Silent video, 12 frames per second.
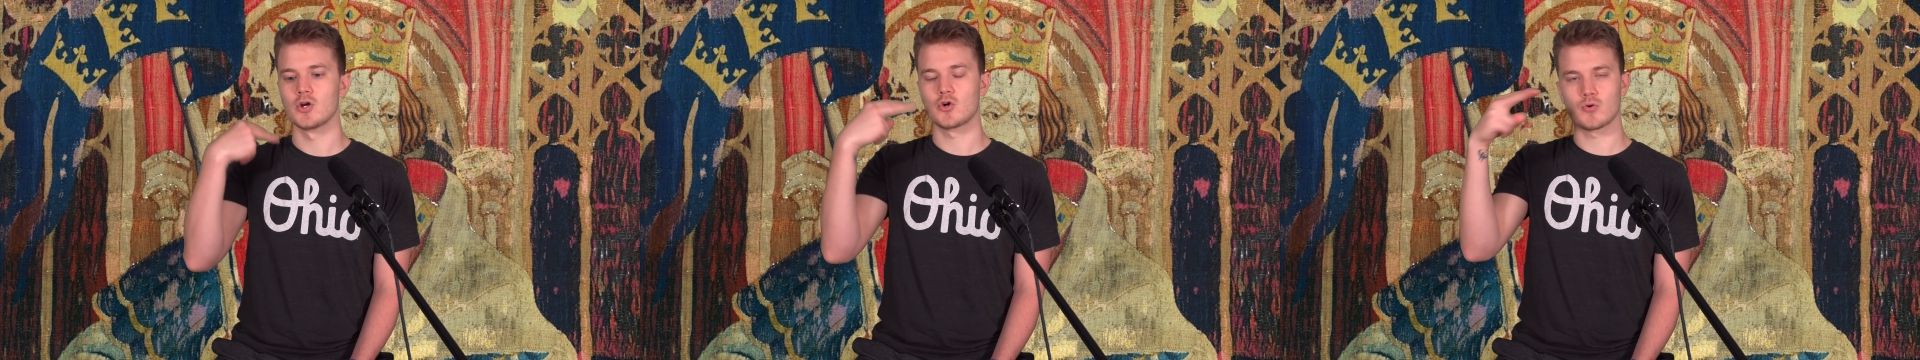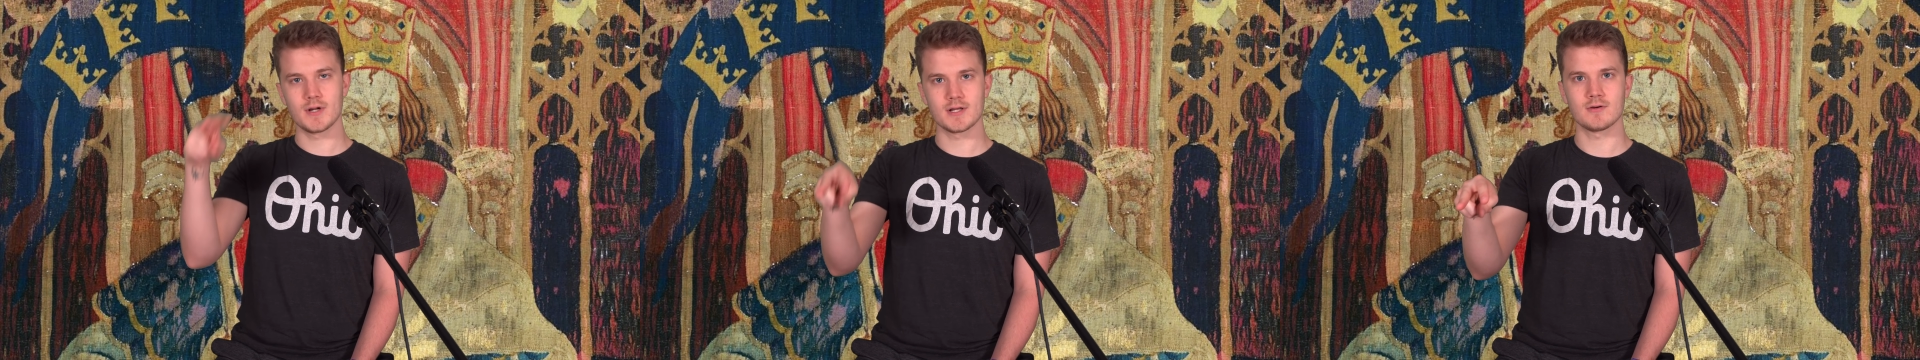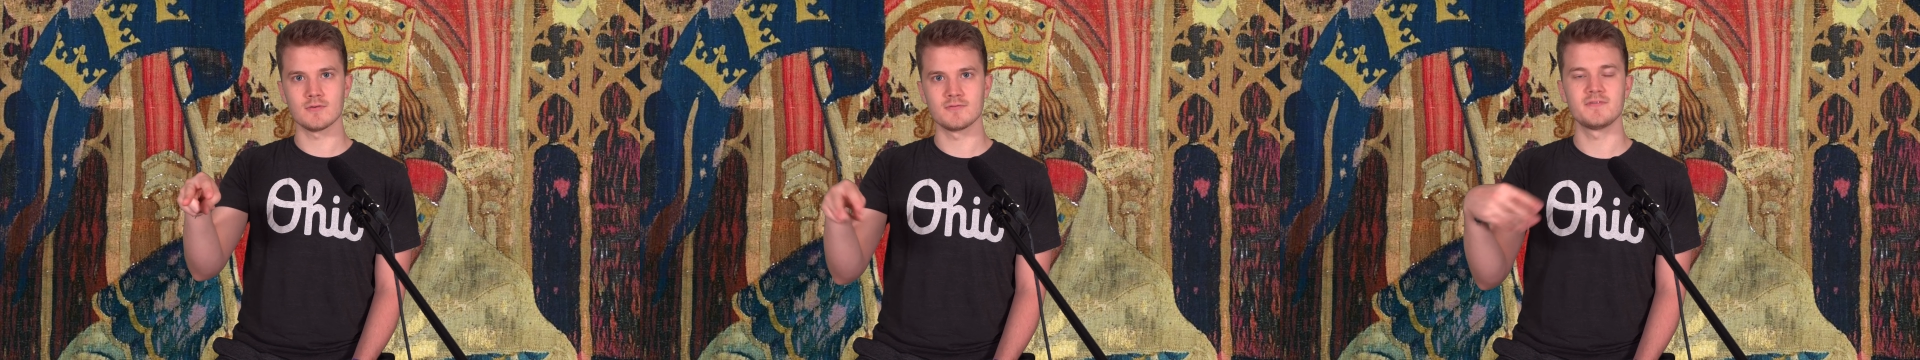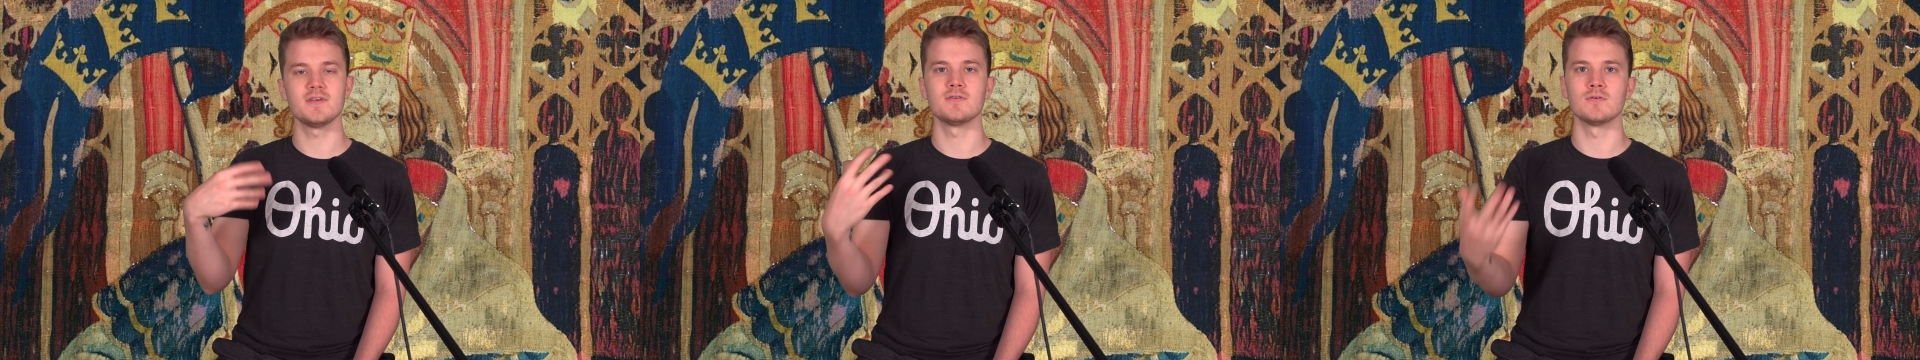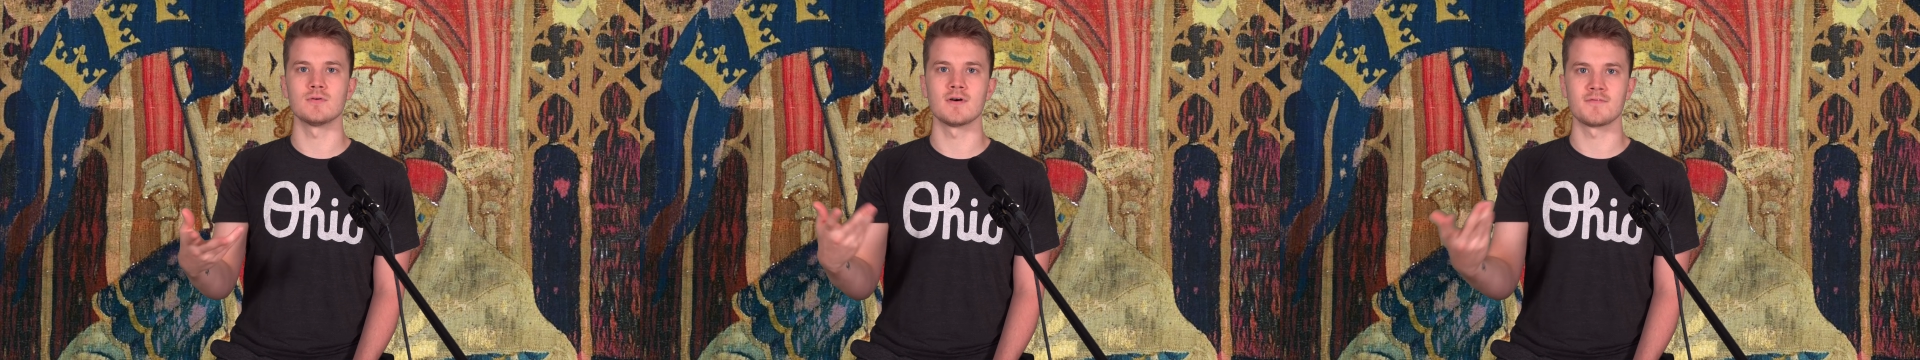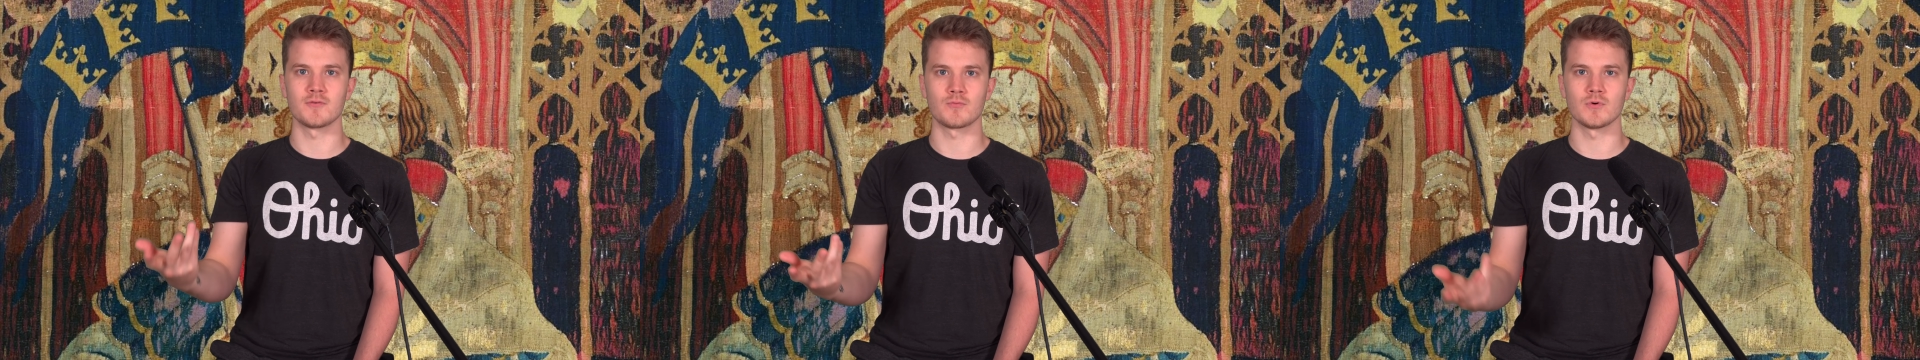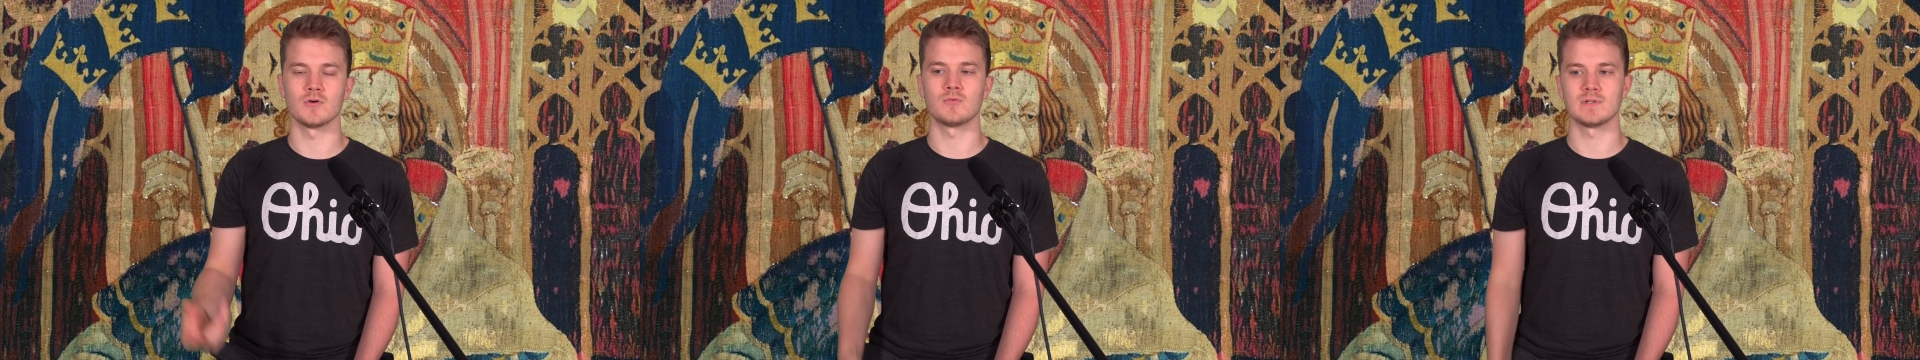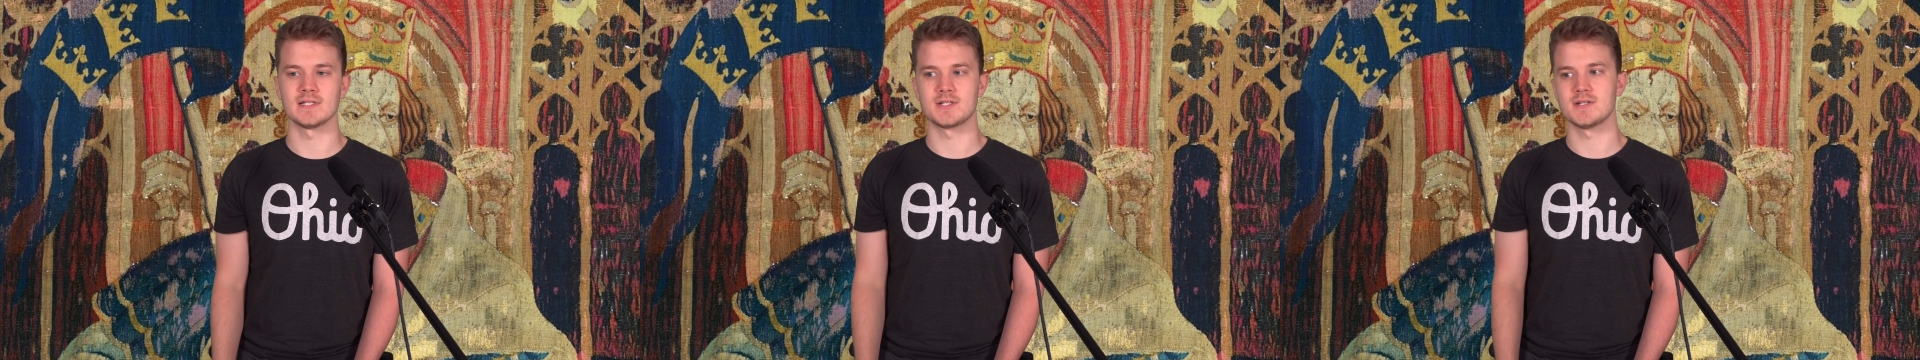critical view of the role
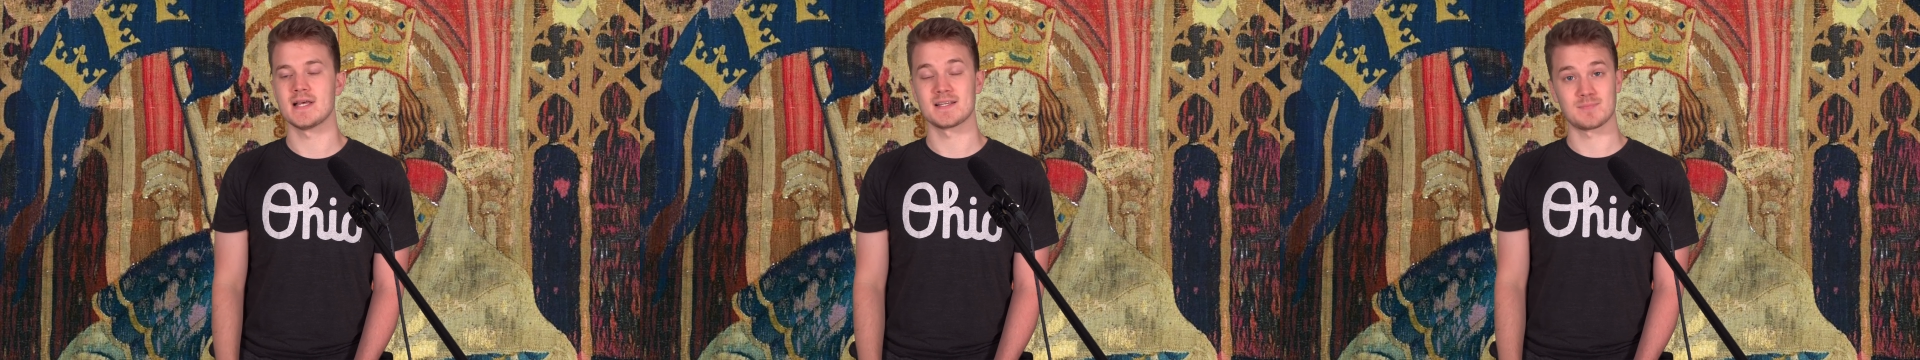religion has